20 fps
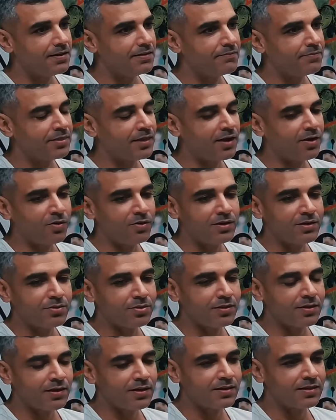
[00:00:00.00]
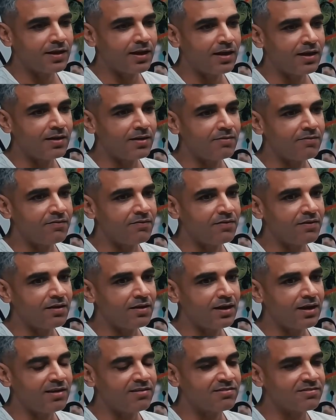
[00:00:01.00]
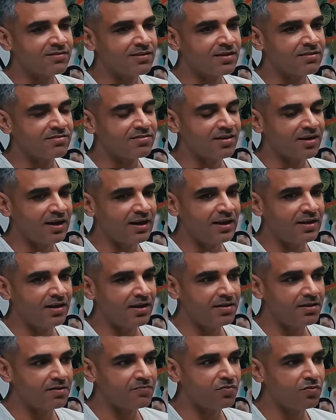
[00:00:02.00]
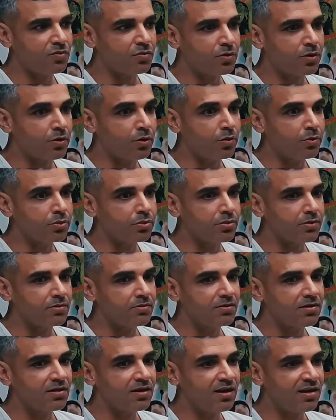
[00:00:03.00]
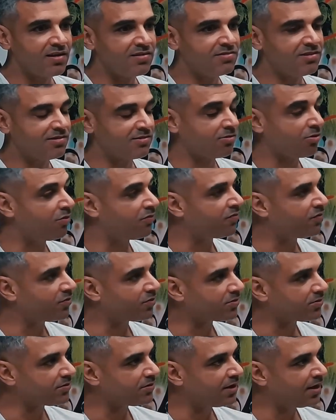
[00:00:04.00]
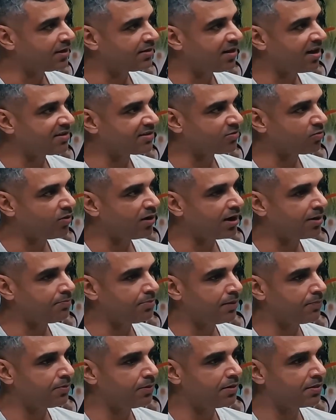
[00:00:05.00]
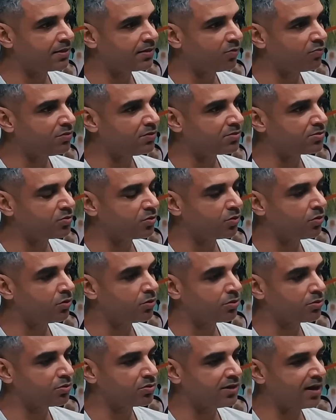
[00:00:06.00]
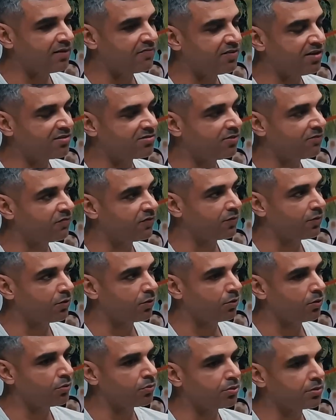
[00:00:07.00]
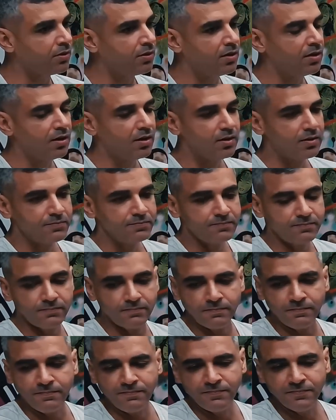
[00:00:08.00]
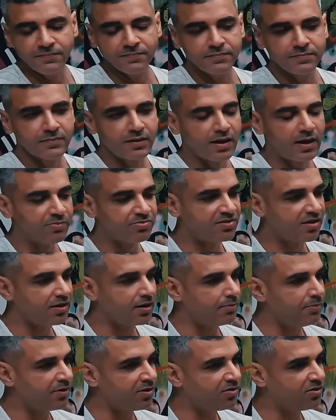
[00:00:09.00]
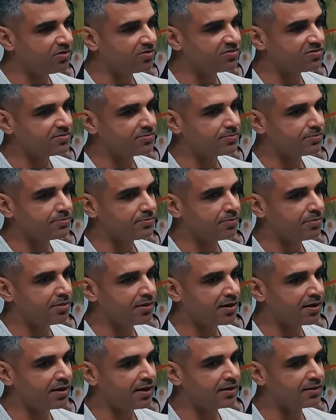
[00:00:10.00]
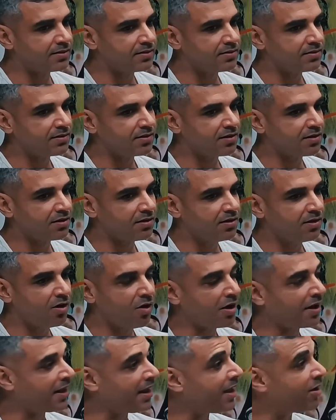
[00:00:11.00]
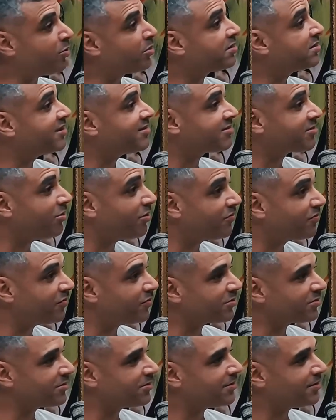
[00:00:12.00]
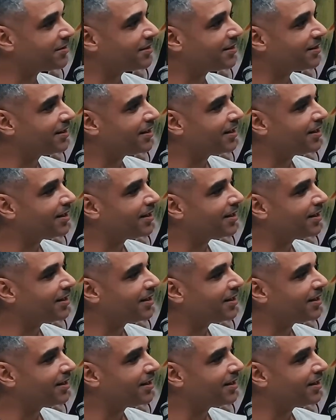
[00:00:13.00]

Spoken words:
the only thing that it's really needed for growth is discomfort. And that's why people that don't want to go through that phase of growth, sorry, because they're not okay with discomfort. If